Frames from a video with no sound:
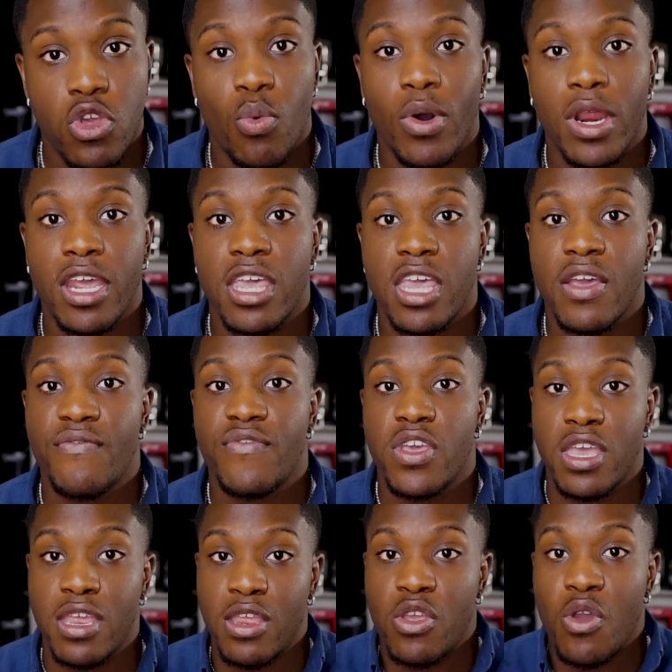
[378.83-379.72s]
You wanna
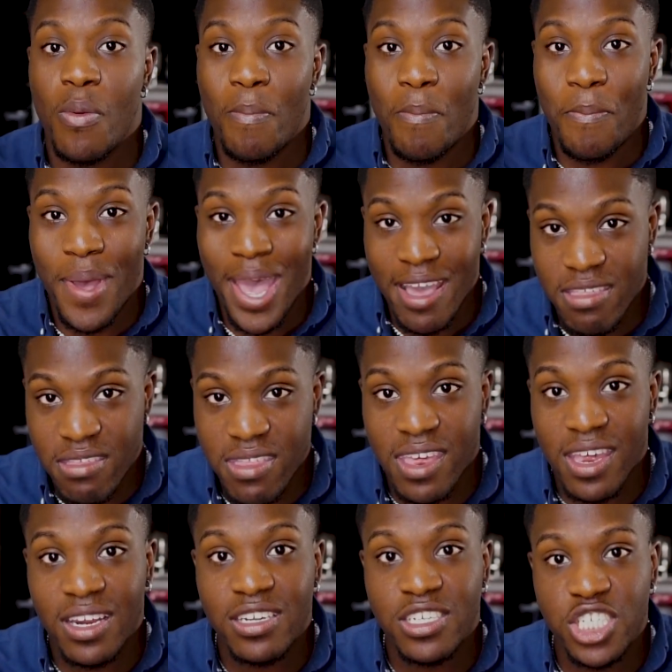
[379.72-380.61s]
give it your
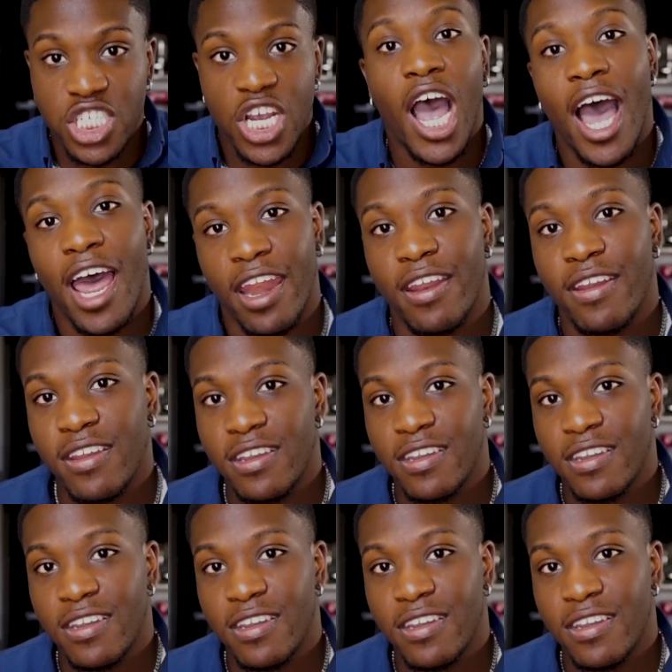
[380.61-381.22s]
best shot.